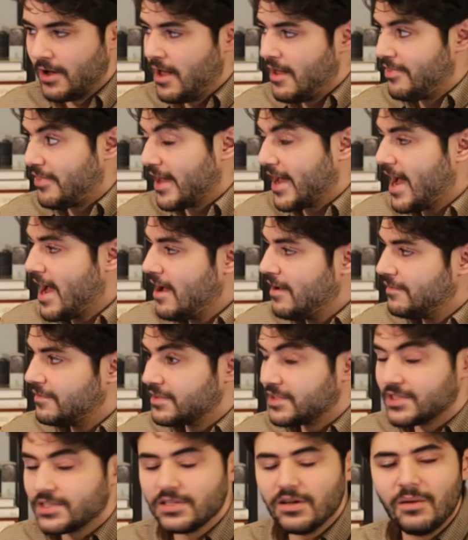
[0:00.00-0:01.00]
They have
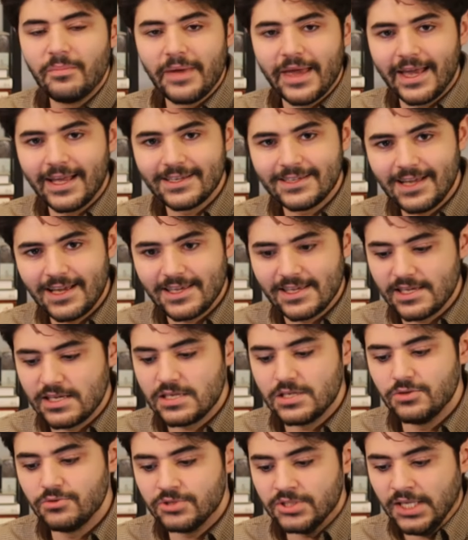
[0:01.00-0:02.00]
some
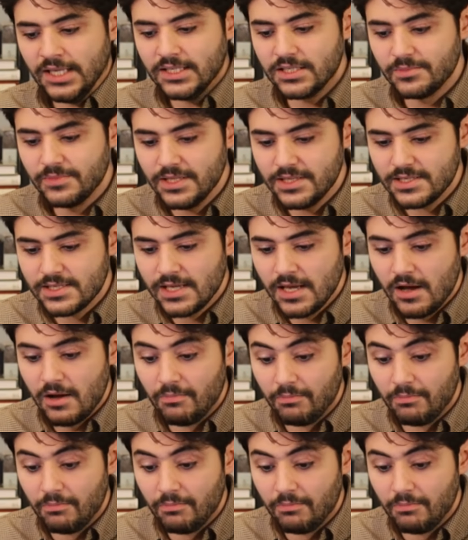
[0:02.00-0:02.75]
anti-EU sentiments,